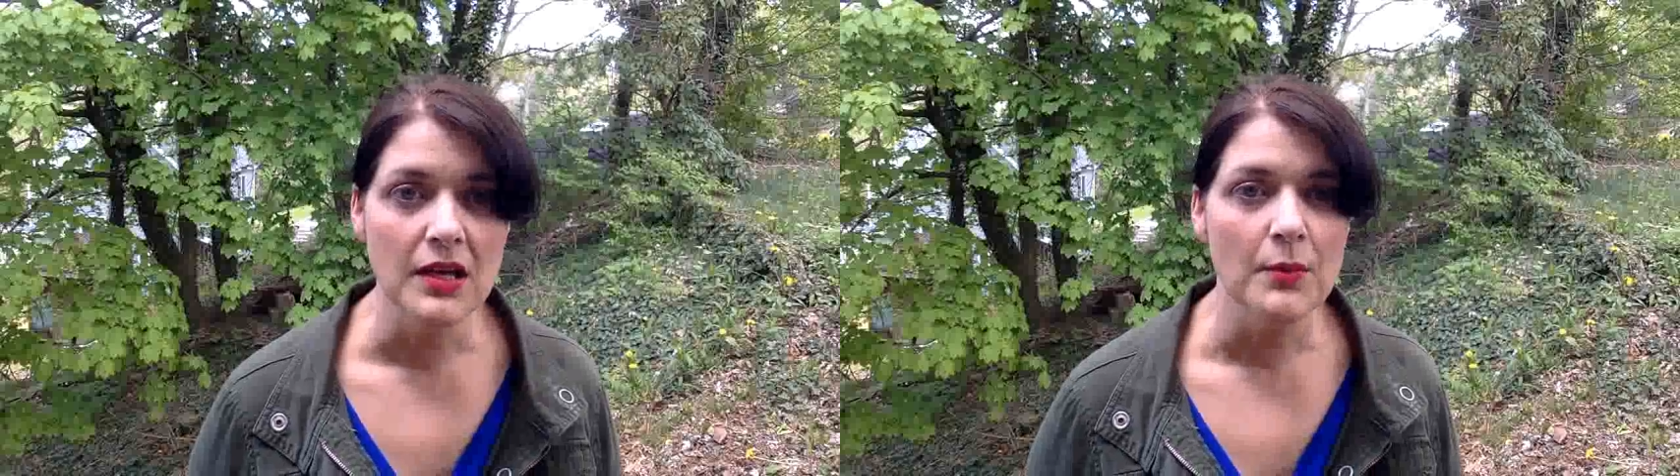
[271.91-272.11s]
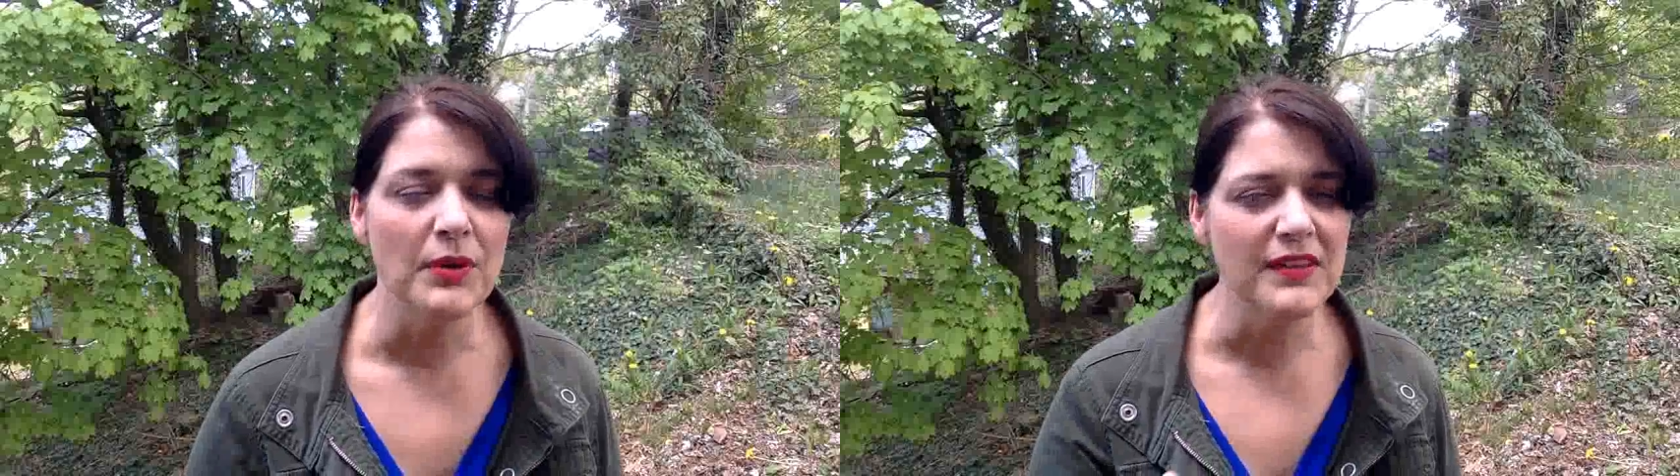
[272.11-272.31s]

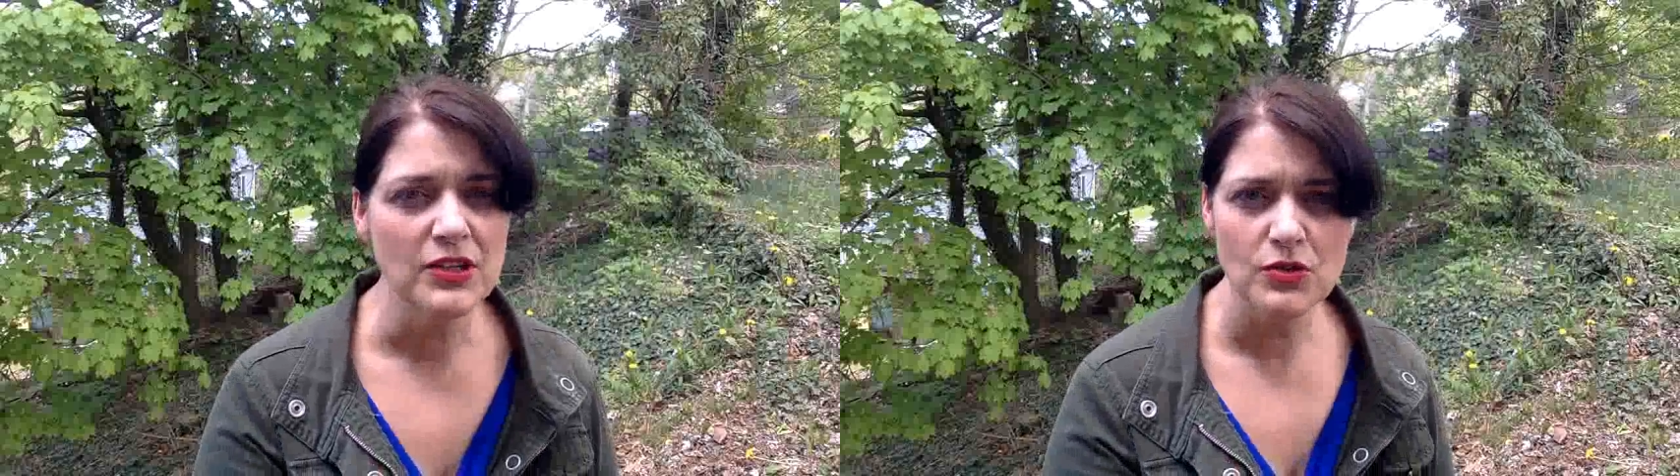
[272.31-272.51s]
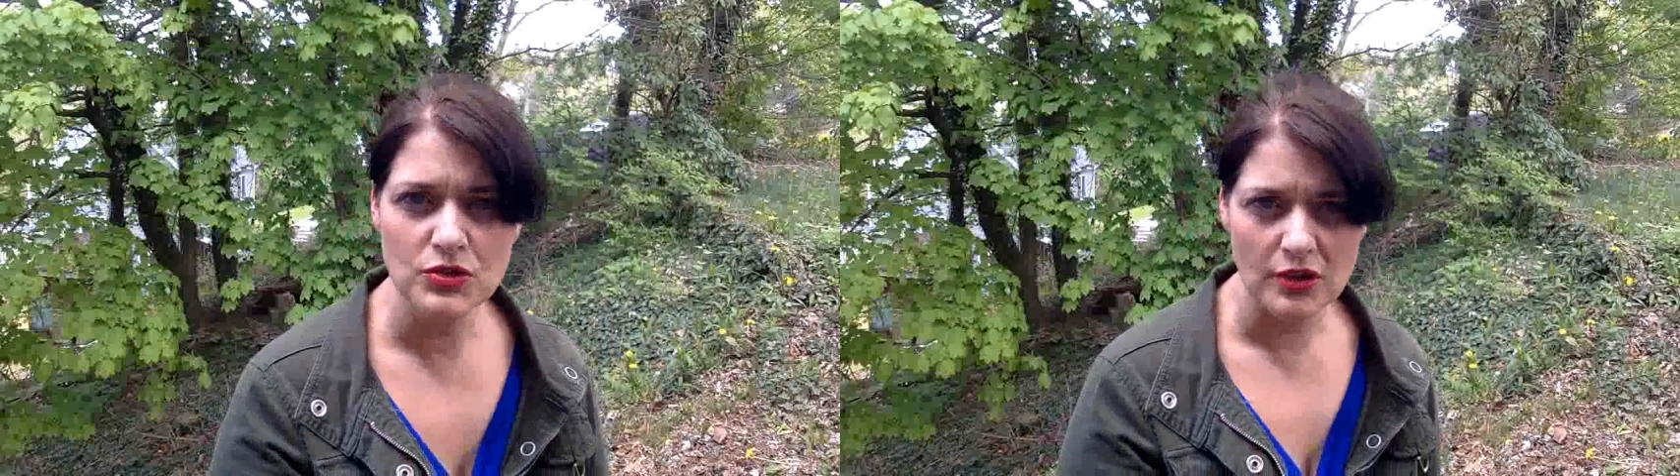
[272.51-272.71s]
But then
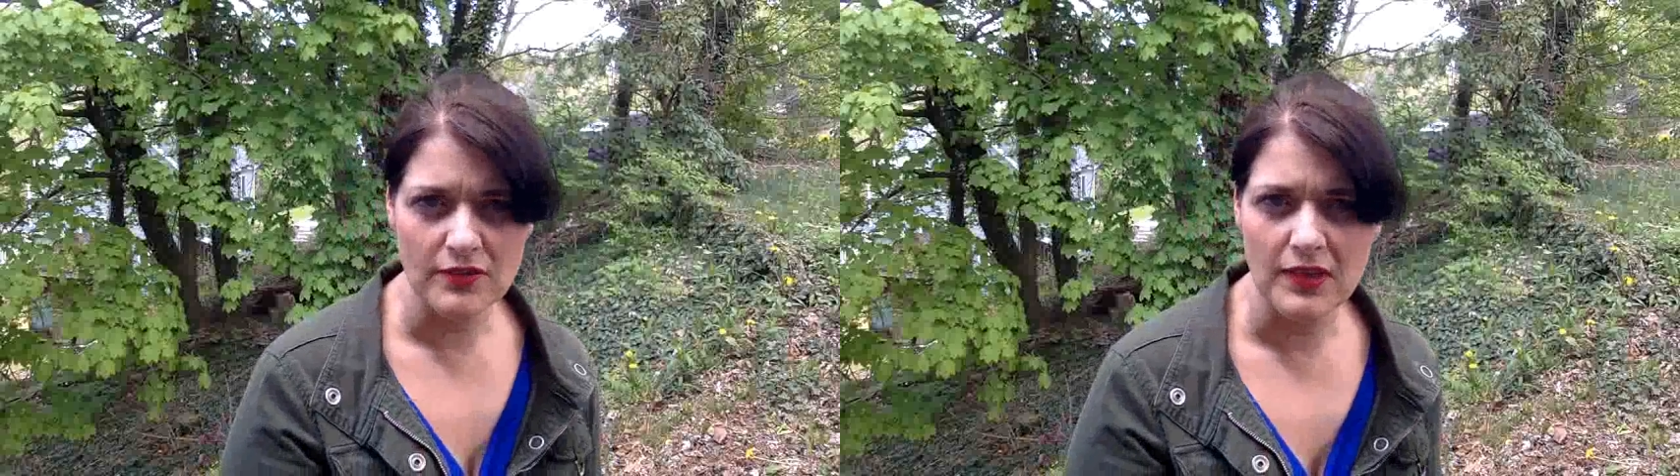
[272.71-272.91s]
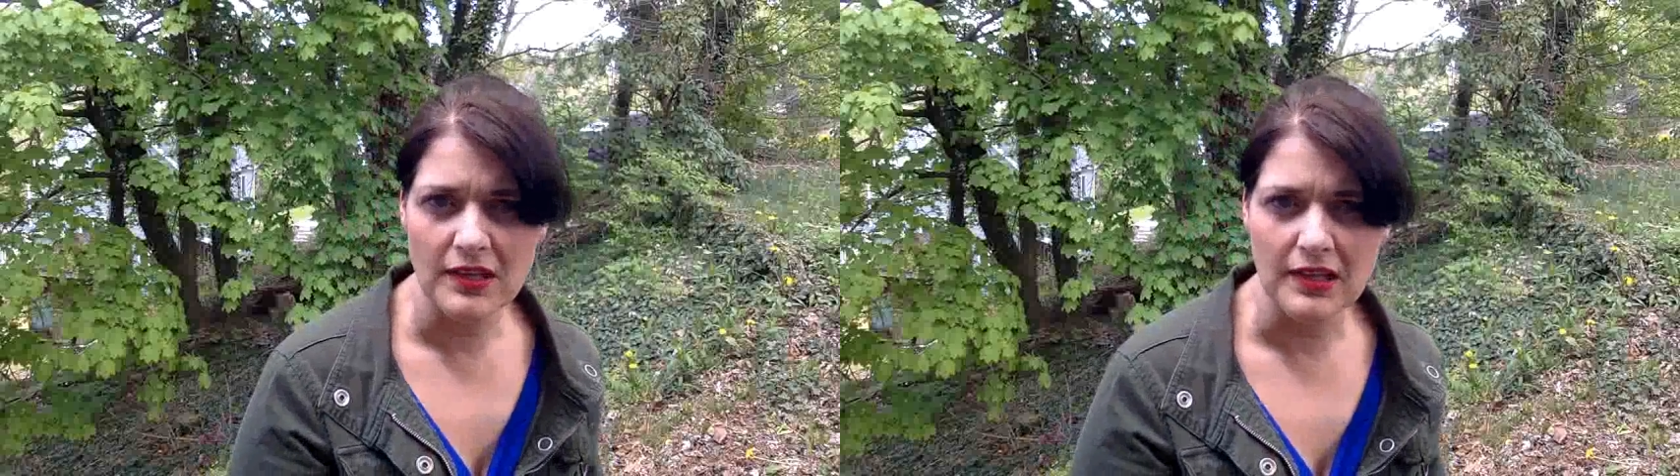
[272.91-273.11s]
you start
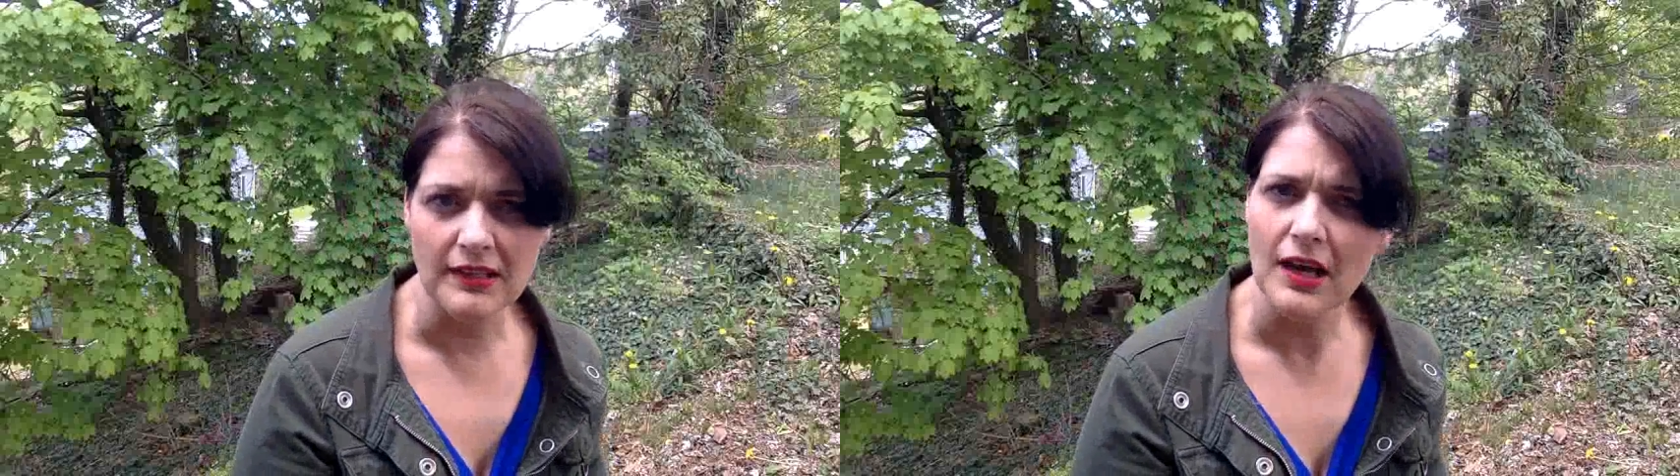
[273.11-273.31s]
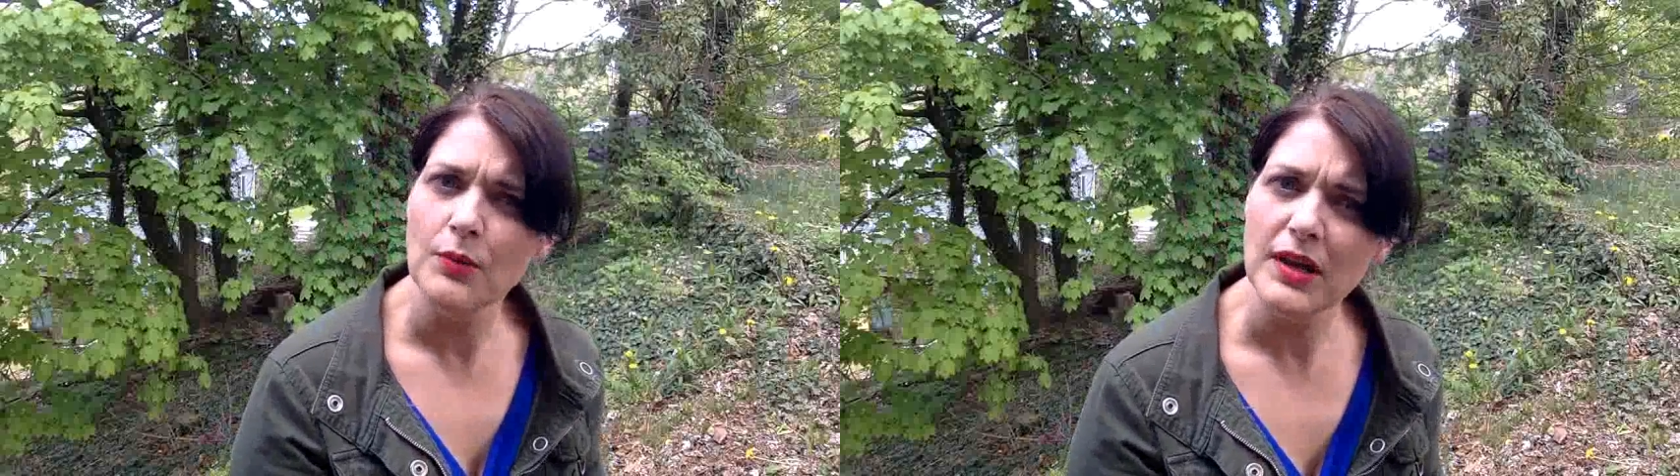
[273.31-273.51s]
thinking,
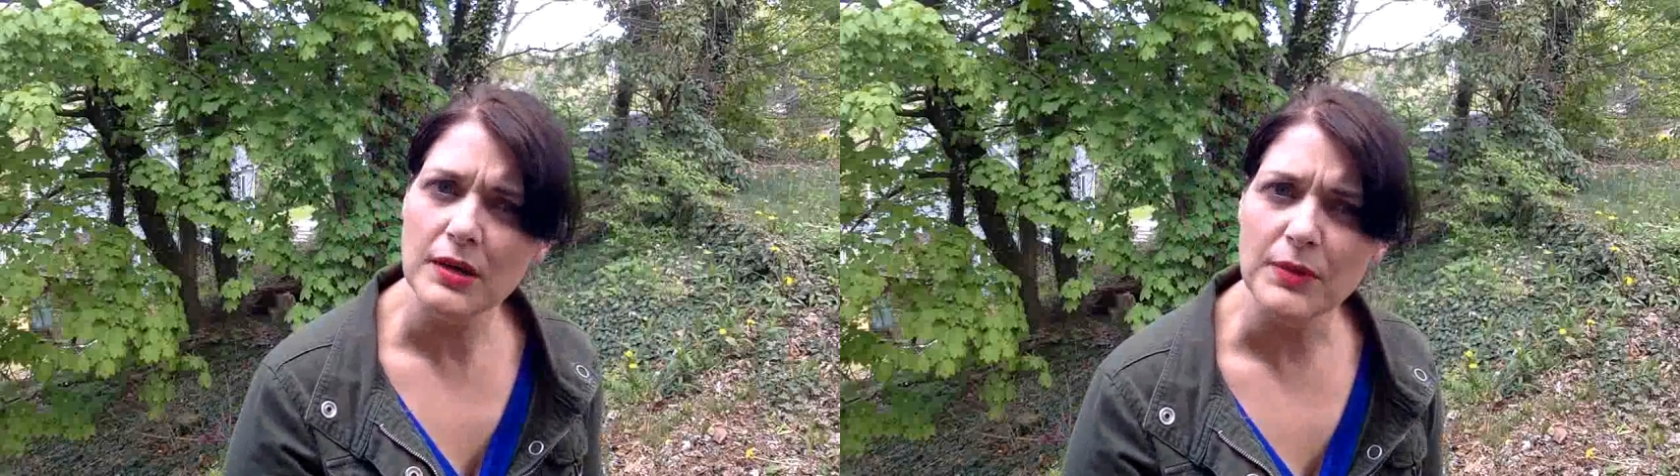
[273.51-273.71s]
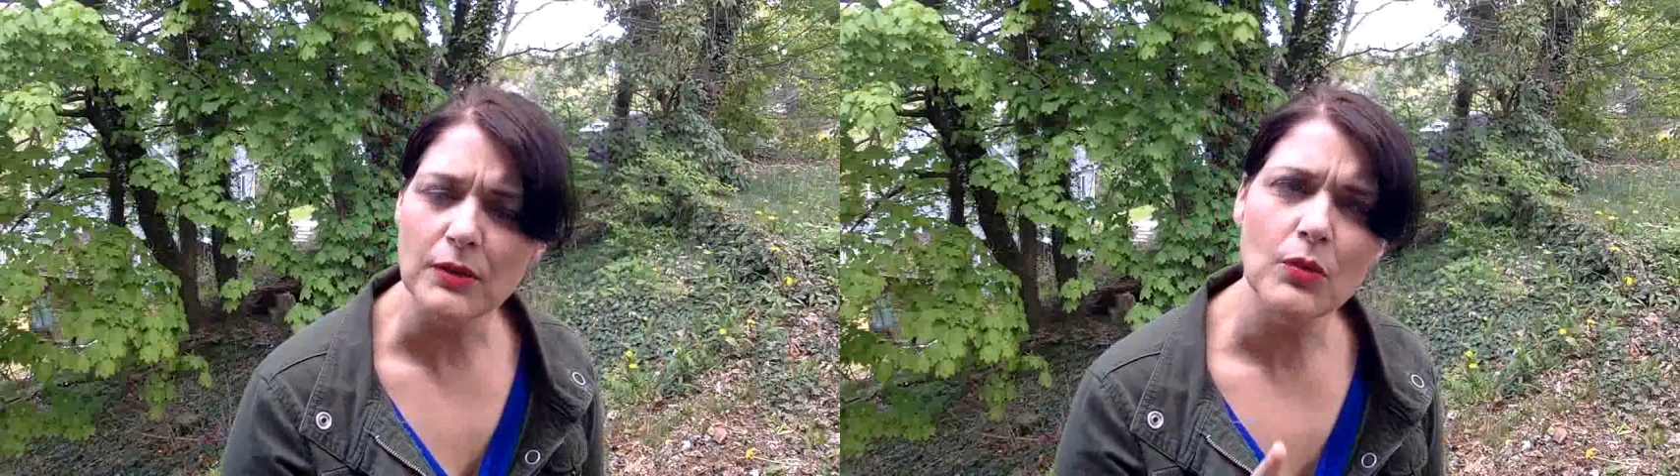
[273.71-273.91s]
now wait a minute, well,